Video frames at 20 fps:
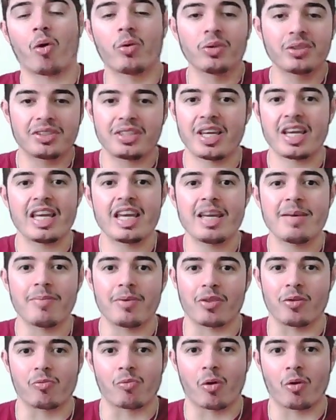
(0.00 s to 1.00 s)
team at
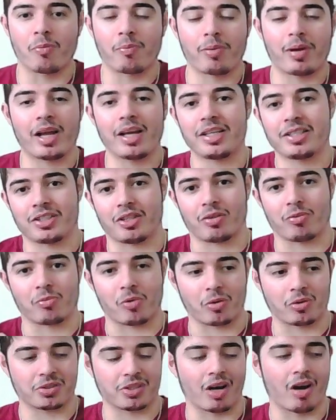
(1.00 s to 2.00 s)
the wrong place at the
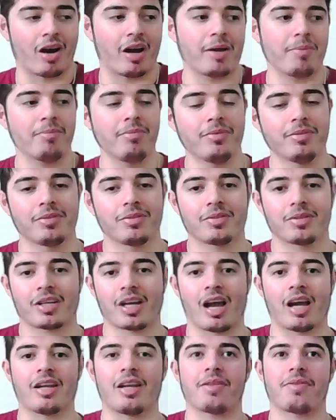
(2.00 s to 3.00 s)
wrong time
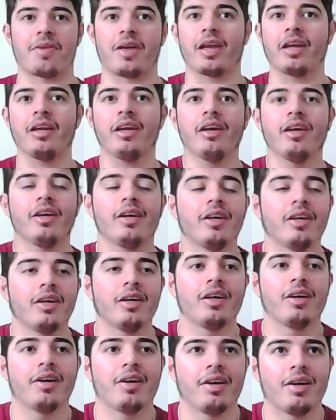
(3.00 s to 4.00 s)
kind of thing.
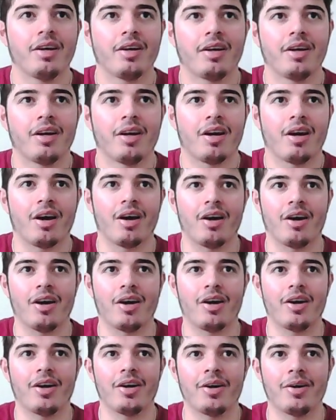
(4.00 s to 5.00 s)

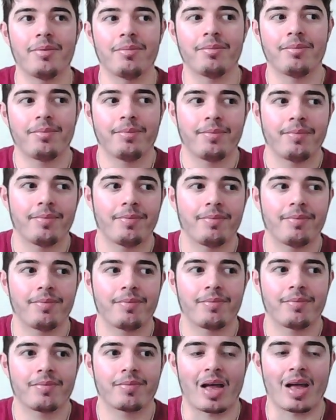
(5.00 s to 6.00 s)

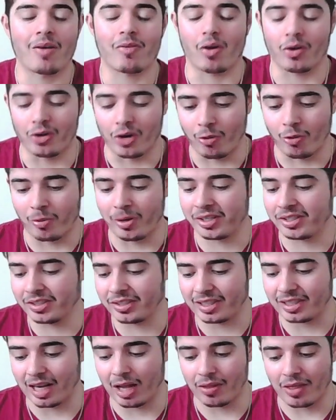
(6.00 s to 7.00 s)
I've got no reason
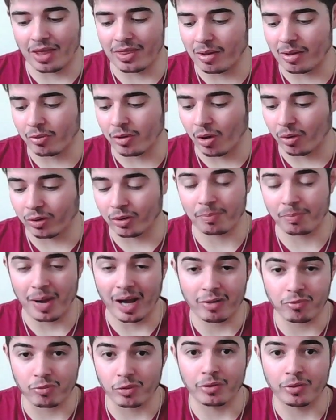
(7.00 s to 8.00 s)
to doubt that they'll go on a
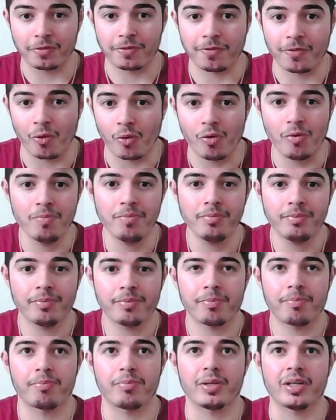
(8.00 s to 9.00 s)
bad run of form.
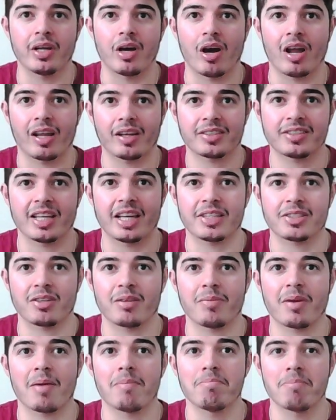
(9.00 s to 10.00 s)
But like I say, it's going to
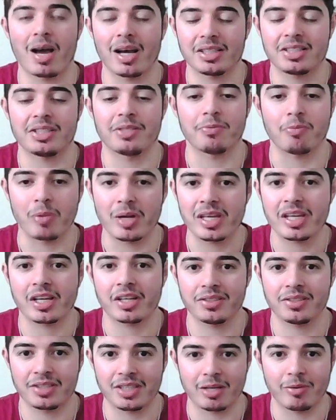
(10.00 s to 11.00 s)
be a massive week
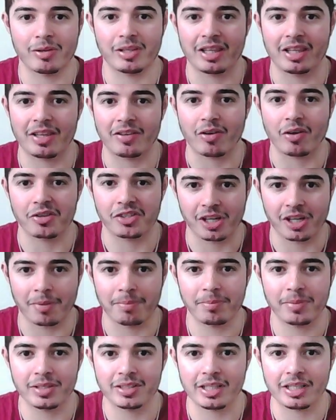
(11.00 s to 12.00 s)
considering that they've got
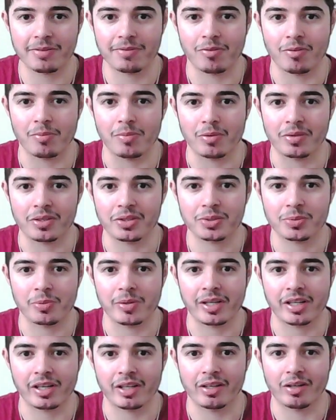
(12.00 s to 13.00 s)
Champions League football this
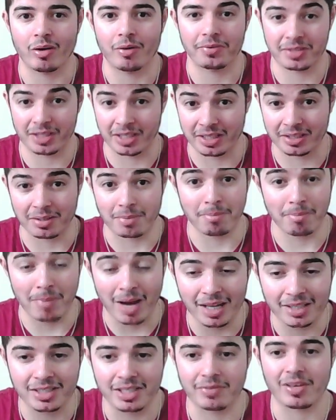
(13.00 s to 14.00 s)
week. And obviously it's a
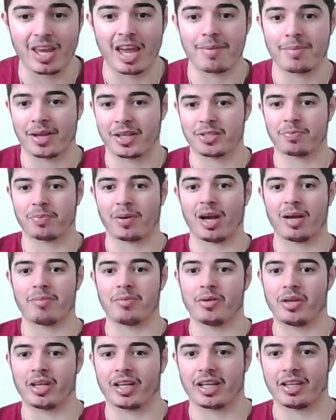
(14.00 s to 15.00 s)
massive game against Bayern
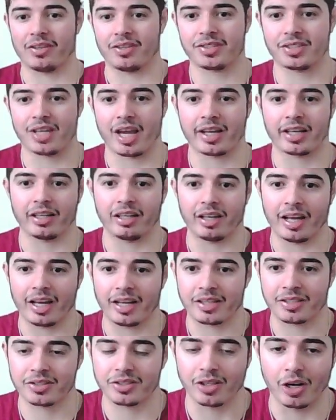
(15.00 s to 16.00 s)
Munich in the second leg.
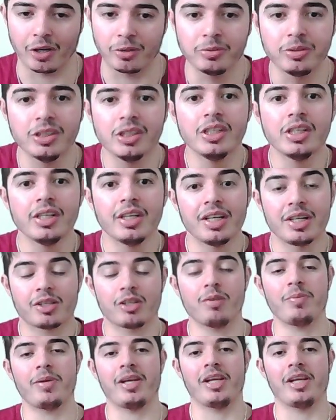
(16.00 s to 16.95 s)
So it's going to be